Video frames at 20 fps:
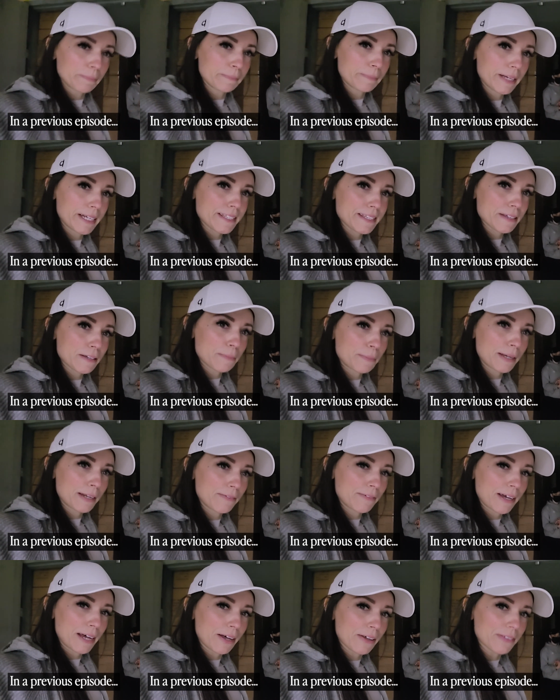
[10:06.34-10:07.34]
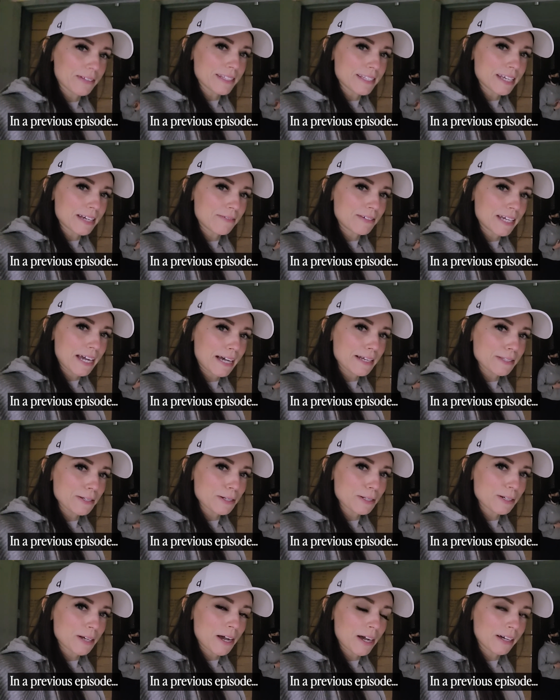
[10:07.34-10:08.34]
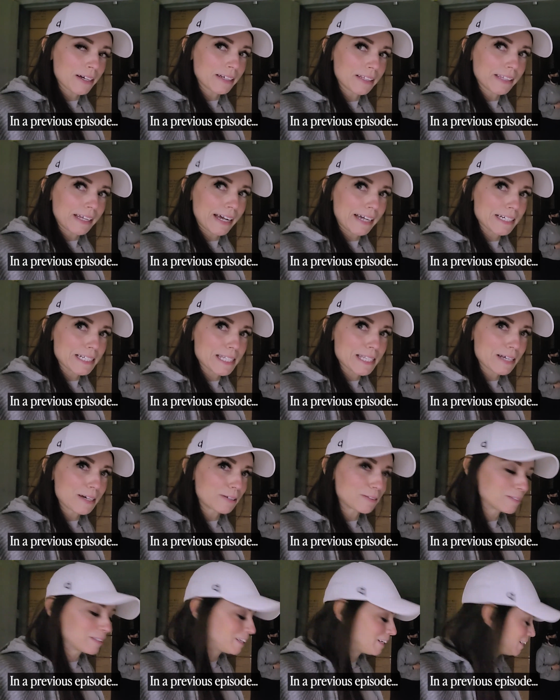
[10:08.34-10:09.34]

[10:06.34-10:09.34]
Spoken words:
it's a little bit of a health and safety hazard, not gonna lie. So,